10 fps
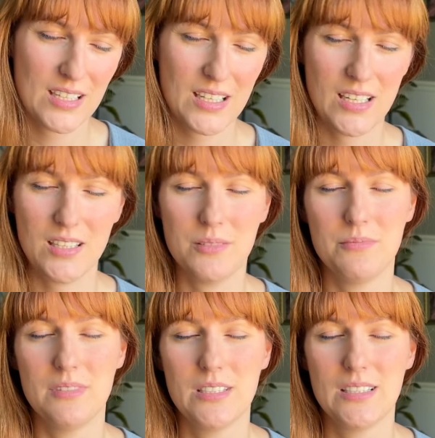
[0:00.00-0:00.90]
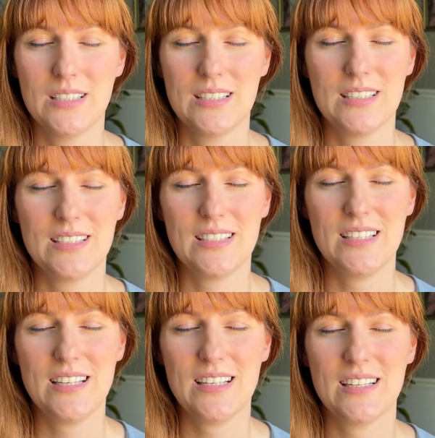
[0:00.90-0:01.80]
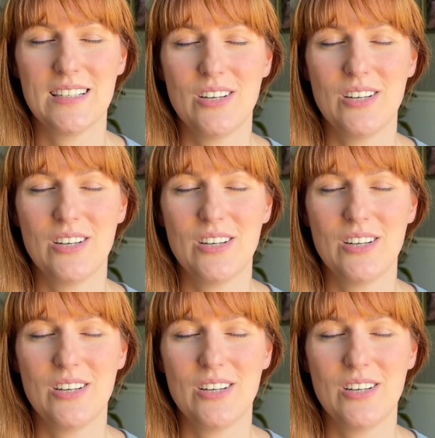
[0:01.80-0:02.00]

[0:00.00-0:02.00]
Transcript: Um, yeah,